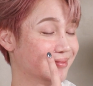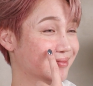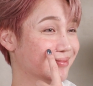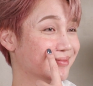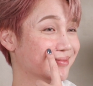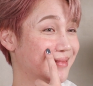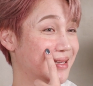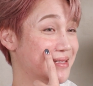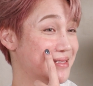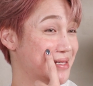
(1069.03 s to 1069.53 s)

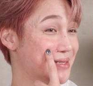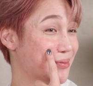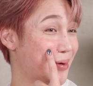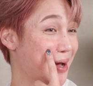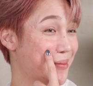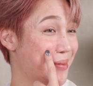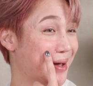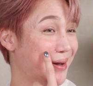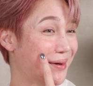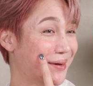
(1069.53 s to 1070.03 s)
Edwards,
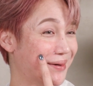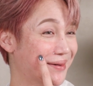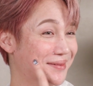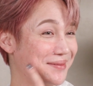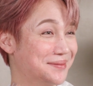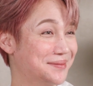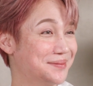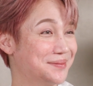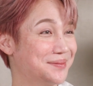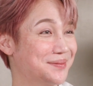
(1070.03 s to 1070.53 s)
way better? All the
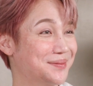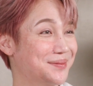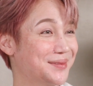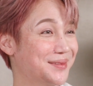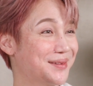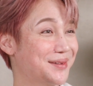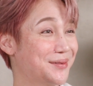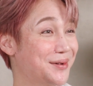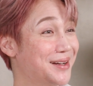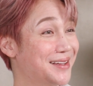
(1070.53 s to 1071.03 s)
skin food
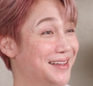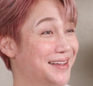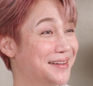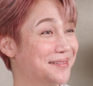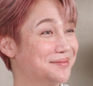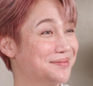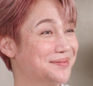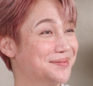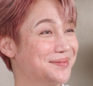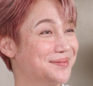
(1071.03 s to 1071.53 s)
to scan really?
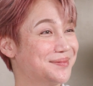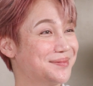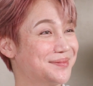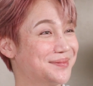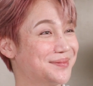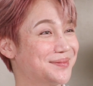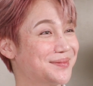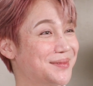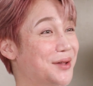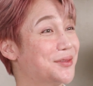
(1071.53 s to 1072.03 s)
For 28
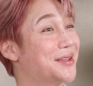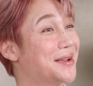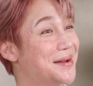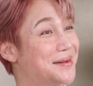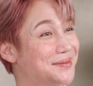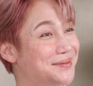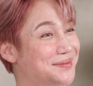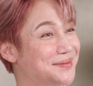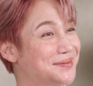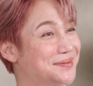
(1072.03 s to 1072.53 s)
hours. Okay.
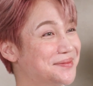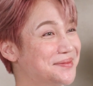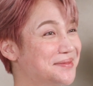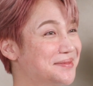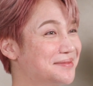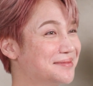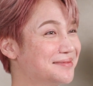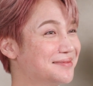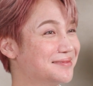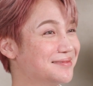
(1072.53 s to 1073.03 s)
Right?
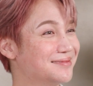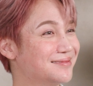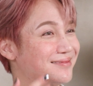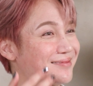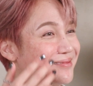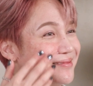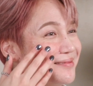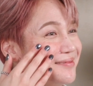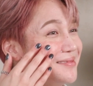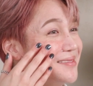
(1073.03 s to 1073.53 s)

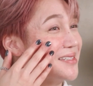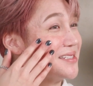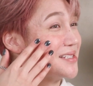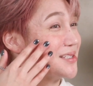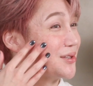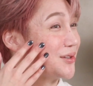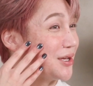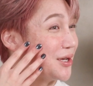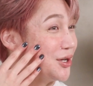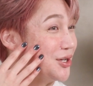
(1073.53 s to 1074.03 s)
Does
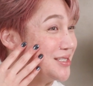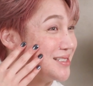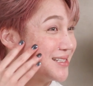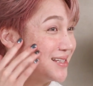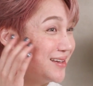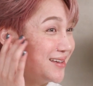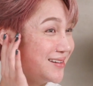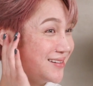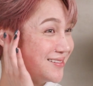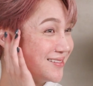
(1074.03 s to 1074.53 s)
it look like good
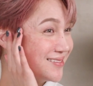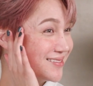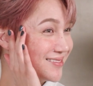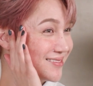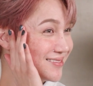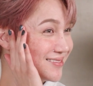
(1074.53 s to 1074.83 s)
skin?